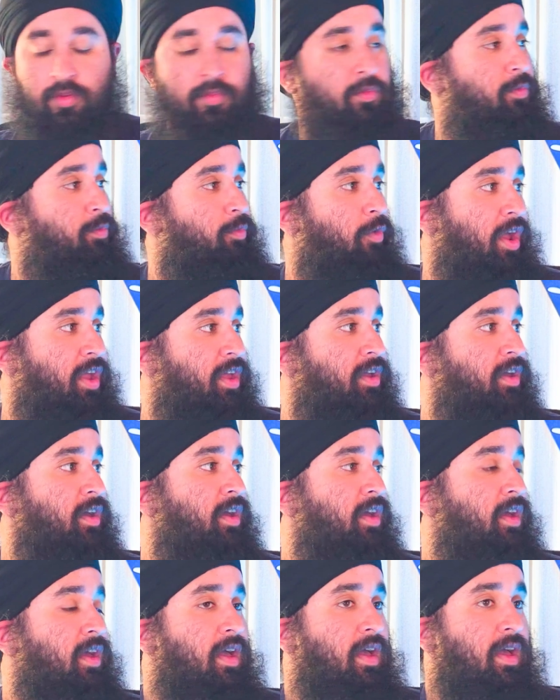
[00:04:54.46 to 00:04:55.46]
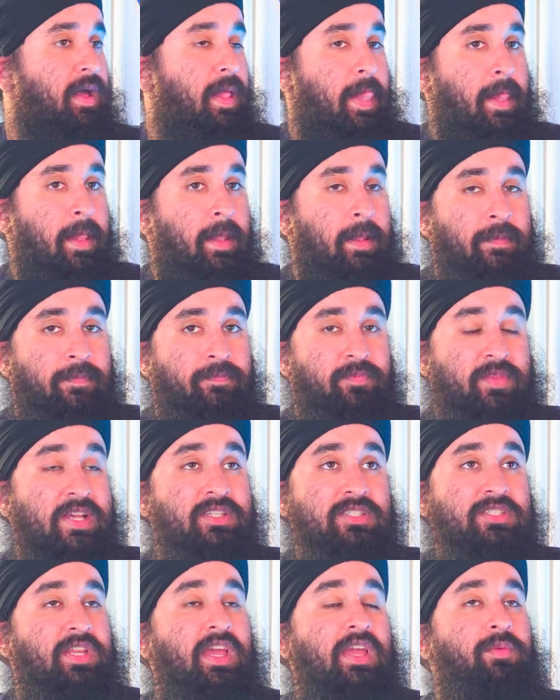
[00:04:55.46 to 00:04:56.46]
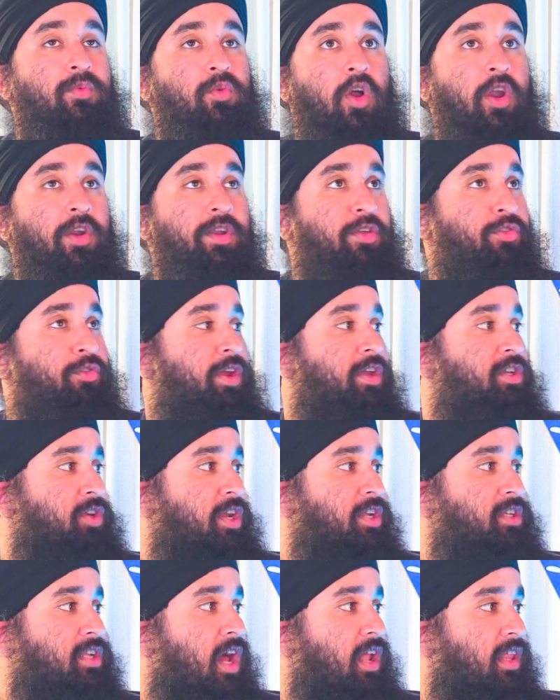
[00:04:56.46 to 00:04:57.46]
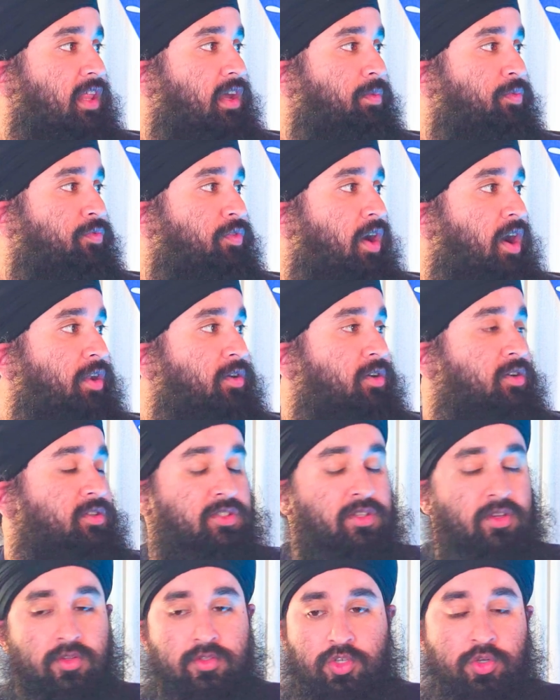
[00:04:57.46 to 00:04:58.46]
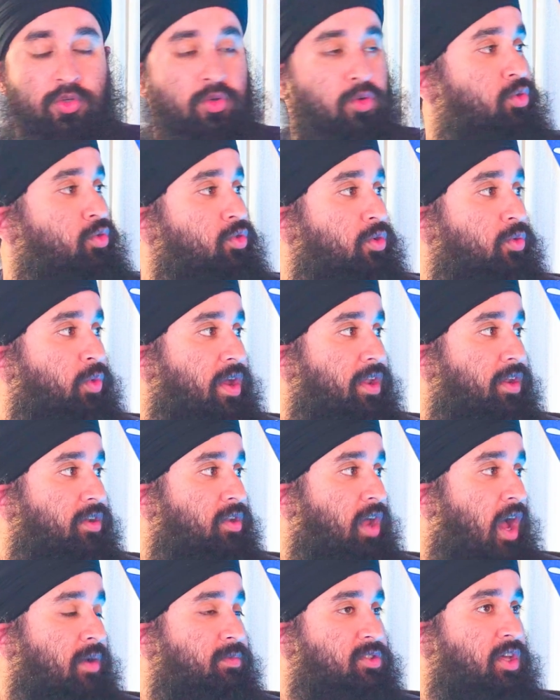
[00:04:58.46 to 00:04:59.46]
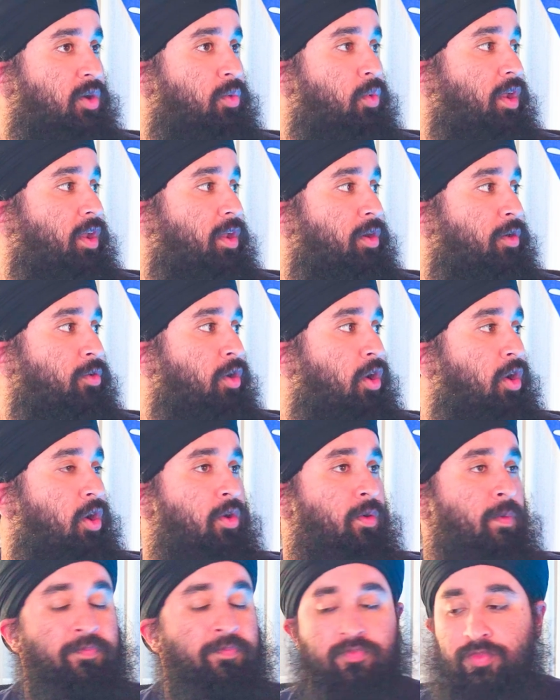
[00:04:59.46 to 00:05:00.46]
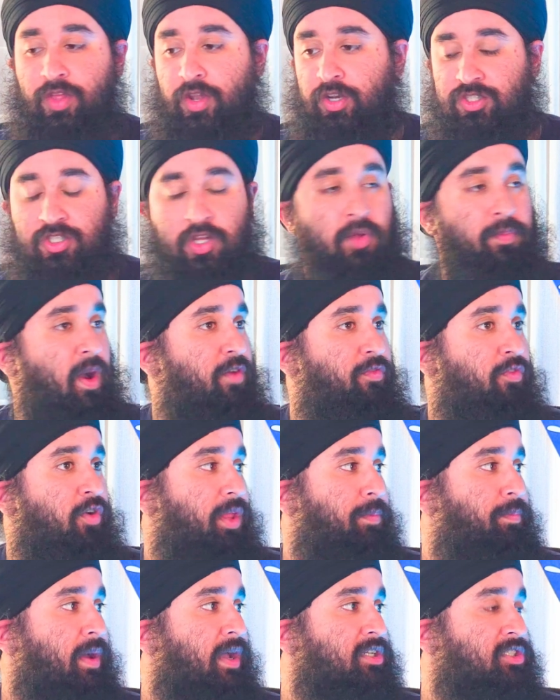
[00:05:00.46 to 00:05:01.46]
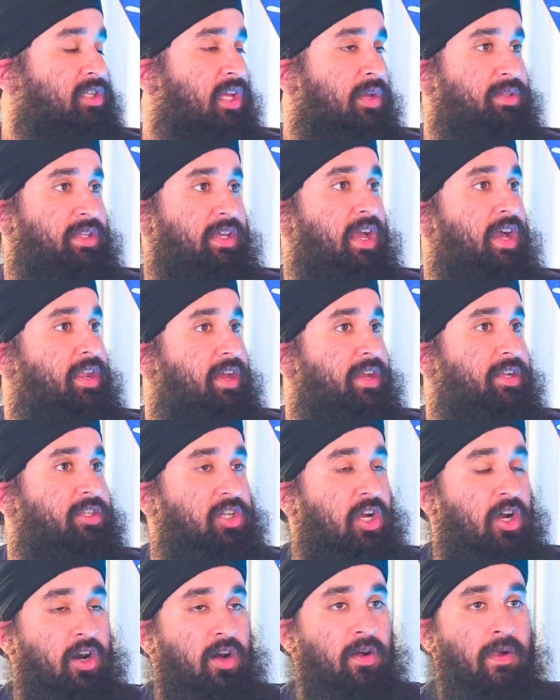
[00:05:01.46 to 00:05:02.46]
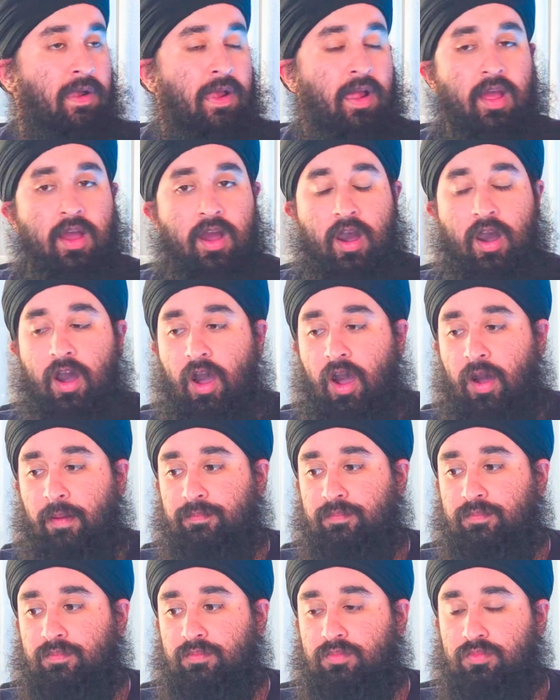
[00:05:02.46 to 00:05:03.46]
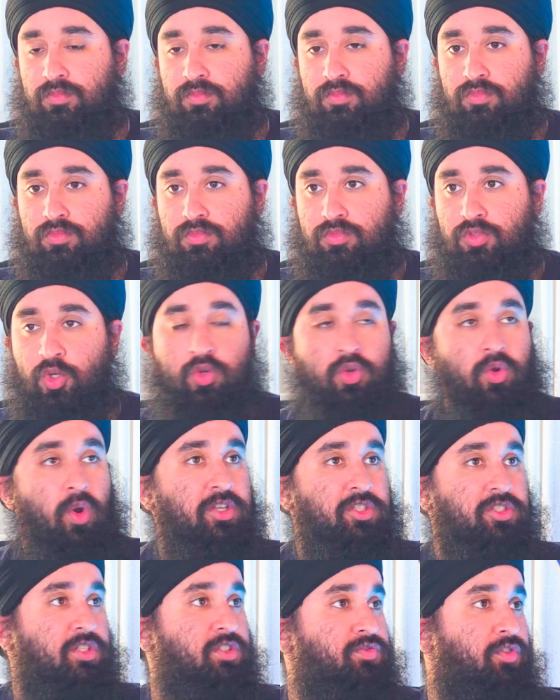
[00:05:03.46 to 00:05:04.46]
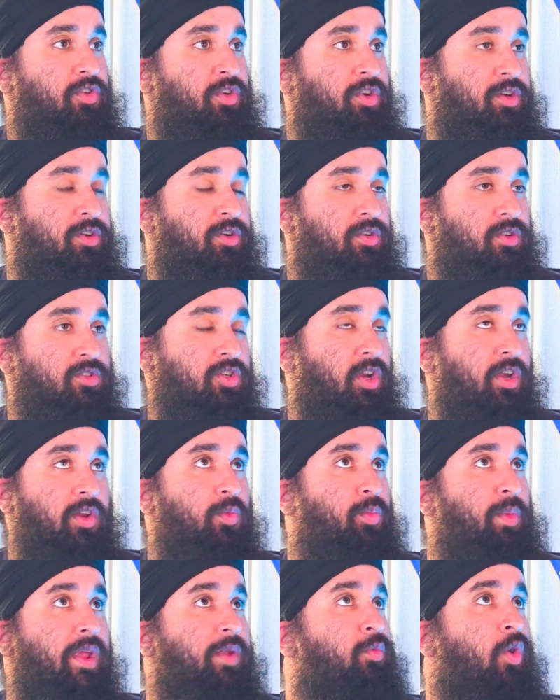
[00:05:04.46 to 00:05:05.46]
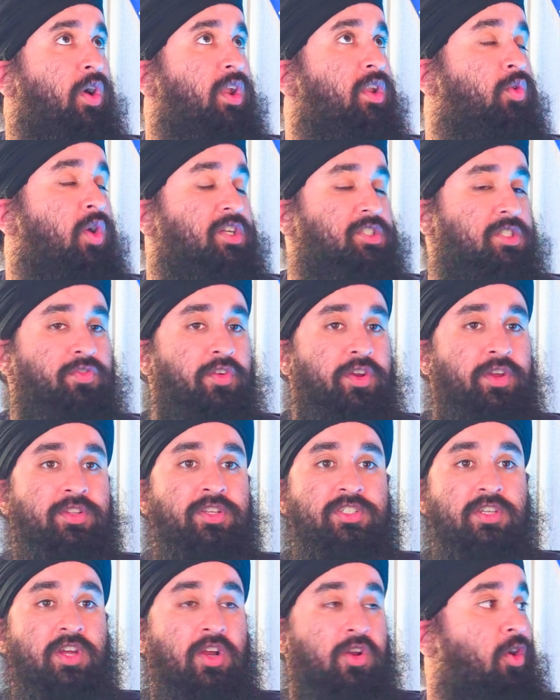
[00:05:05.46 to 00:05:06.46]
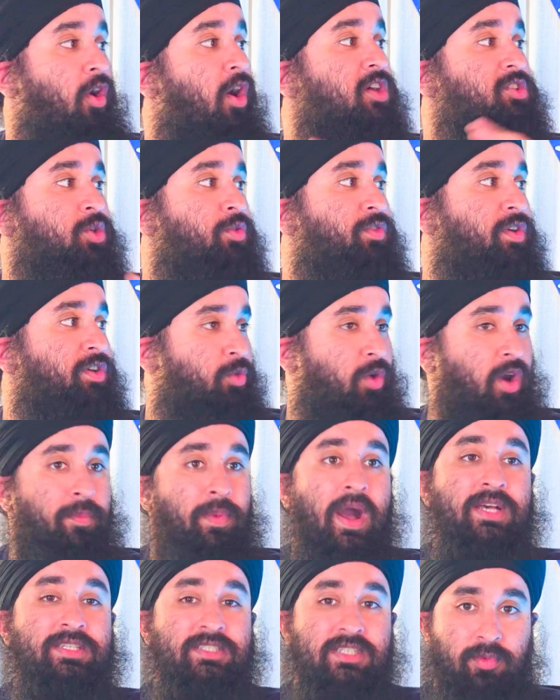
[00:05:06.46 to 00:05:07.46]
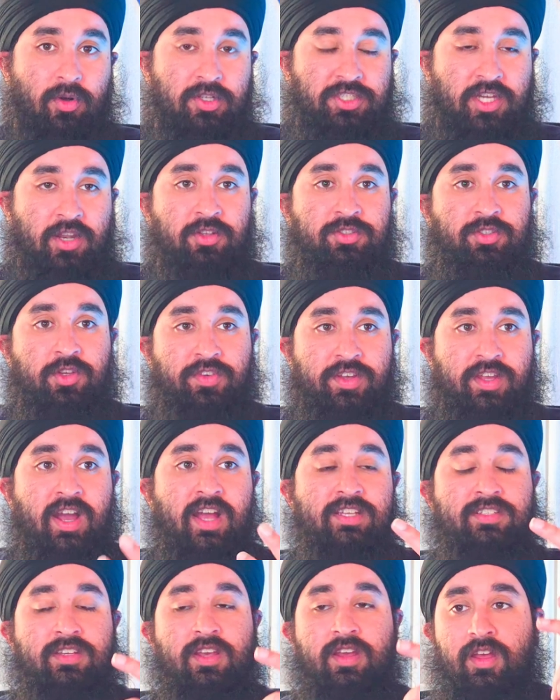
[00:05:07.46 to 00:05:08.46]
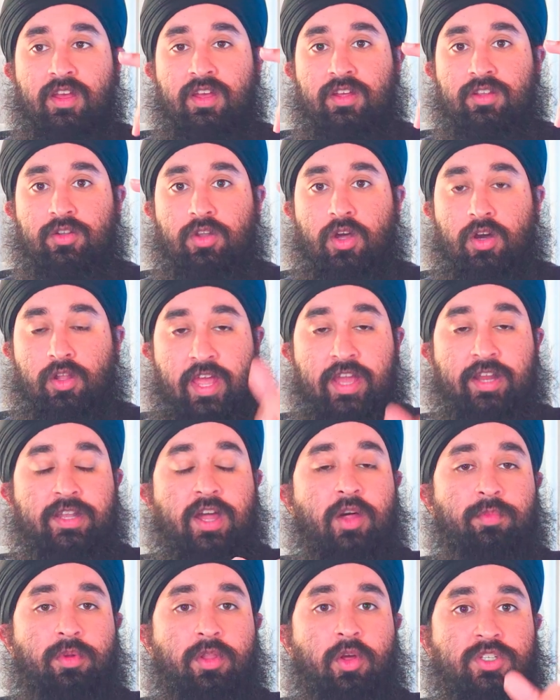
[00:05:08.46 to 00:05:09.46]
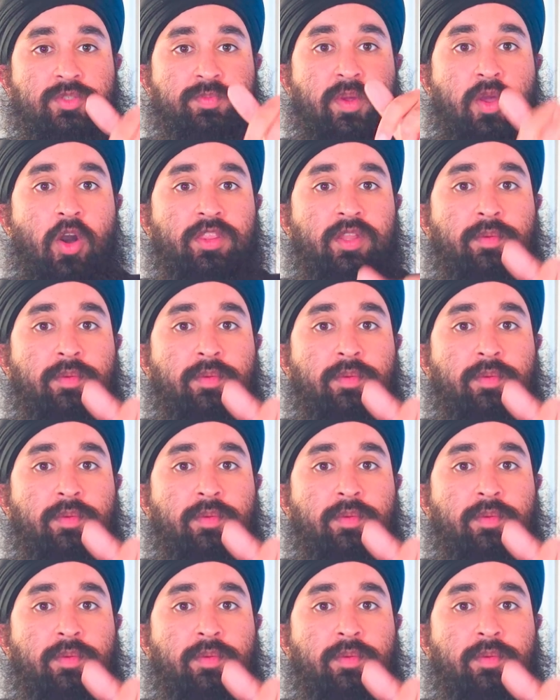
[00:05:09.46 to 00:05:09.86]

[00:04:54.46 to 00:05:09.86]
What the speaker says: right? This team already 3 straight Stanley Cup Finals, 2 times they won in a row. They're still by far the best team in the NHL. 2 questions for you. Sorry, one question for you. This is a crossover to our basketball channel. So if you guys, link down below is Beyond the